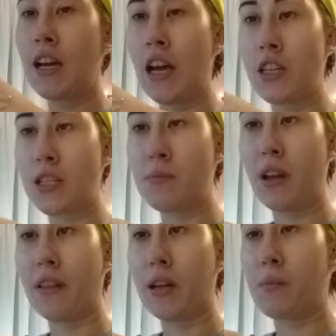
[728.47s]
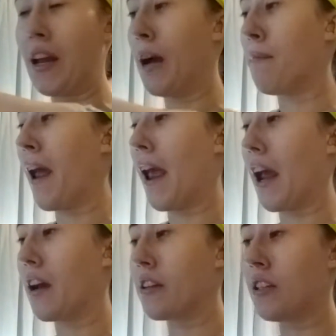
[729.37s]
I just put a little bit on my
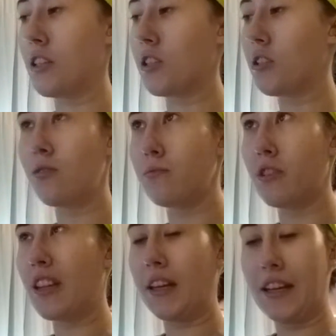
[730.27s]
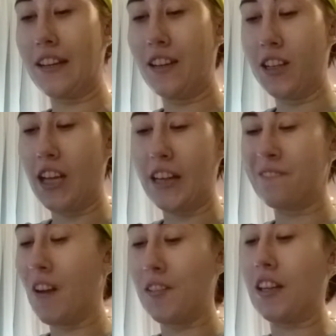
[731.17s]
hand because you don't really need a lot
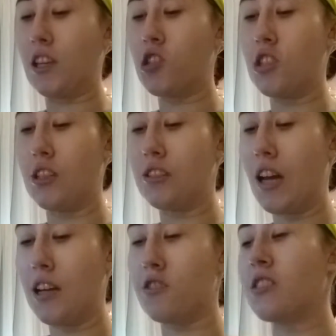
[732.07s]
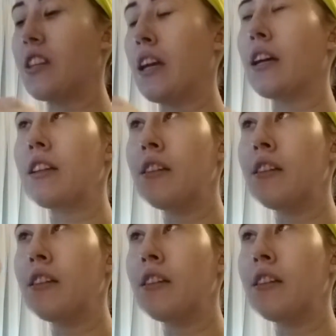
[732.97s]
of foundation on your skin.